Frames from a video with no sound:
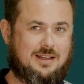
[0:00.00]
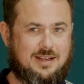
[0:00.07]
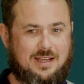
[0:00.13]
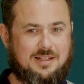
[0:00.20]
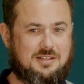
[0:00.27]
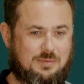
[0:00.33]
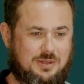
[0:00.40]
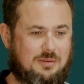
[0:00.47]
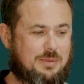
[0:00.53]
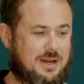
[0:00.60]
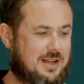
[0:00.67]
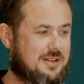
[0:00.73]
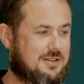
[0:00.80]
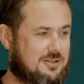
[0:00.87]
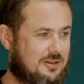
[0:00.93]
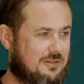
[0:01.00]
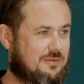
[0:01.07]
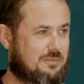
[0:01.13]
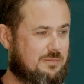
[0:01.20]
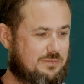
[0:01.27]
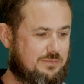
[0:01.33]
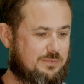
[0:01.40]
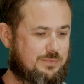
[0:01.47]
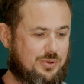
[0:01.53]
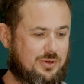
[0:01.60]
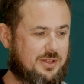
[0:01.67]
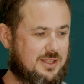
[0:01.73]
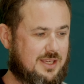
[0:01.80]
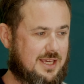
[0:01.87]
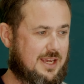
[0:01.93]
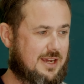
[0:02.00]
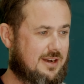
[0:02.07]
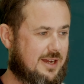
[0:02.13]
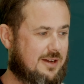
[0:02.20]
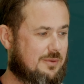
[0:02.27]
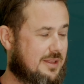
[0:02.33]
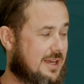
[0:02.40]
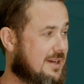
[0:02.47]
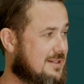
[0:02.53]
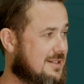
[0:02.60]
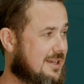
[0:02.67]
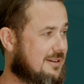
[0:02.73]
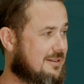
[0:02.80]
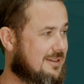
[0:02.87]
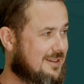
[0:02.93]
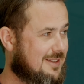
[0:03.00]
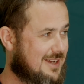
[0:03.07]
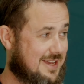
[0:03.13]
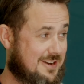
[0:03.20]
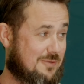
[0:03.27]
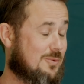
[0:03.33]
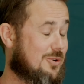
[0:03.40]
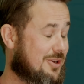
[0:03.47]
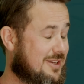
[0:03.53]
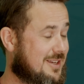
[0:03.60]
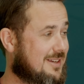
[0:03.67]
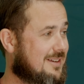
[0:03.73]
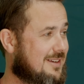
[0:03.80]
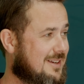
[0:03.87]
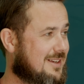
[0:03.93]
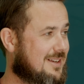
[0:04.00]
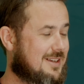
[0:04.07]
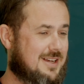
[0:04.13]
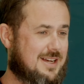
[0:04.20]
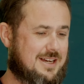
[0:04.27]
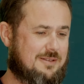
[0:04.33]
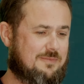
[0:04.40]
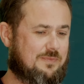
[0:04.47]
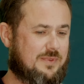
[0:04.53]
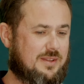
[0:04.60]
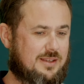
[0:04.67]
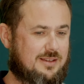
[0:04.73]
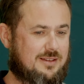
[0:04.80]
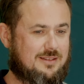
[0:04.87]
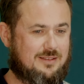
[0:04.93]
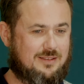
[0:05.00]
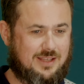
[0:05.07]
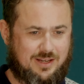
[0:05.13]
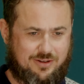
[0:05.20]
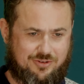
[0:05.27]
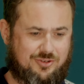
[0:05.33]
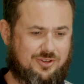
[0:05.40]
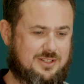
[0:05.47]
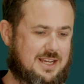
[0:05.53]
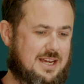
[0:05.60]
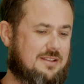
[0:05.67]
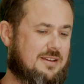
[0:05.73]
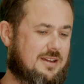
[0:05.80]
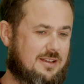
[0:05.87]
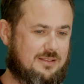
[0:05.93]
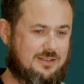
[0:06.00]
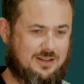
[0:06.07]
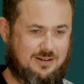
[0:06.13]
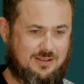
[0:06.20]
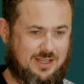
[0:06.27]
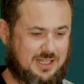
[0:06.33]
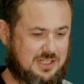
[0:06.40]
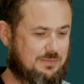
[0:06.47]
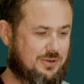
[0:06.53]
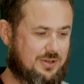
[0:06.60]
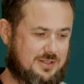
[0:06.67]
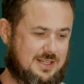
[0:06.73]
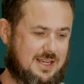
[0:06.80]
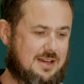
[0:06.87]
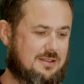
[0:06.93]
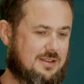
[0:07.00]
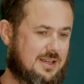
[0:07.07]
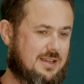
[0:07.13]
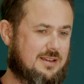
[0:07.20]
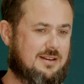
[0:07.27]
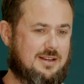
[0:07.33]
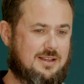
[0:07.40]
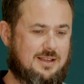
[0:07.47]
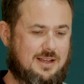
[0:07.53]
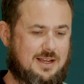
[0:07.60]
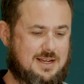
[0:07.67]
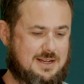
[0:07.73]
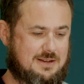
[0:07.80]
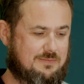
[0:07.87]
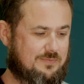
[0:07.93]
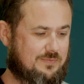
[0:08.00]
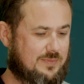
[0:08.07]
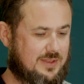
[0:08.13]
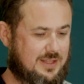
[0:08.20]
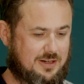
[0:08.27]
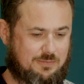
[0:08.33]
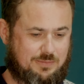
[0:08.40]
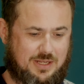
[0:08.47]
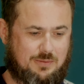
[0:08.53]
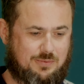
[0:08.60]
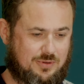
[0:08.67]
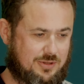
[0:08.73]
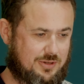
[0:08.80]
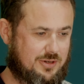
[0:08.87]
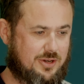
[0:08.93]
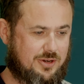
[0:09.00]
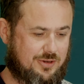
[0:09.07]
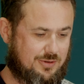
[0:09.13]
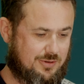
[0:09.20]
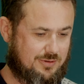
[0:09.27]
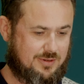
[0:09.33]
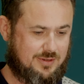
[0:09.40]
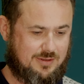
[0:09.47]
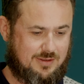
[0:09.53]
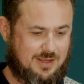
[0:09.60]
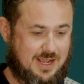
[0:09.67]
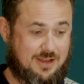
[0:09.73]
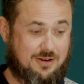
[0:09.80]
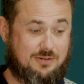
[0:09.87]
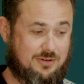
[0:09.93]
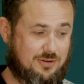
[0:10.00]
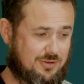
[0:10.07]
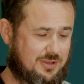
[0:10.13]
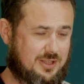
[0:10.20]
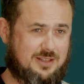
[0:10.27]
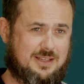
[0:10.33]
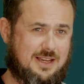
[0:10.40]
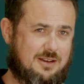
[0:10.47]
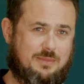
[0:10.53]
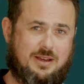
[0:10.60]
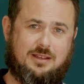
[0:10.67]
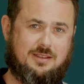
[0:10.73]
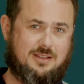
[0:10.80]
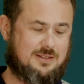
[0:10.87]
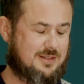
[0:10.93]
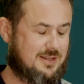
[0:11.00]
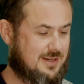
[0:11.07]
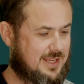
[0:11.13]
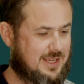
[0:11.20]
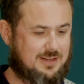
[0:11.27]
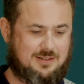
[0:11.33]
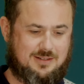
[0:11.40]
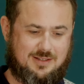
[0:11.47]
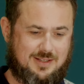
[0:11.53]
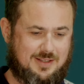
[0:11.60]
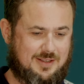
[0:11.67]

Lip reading: needs to be a balance of pulling your hair out with Agtech and it working. The industry's out there. There are the experts out there. There are people who know how to do things, how to make things connect.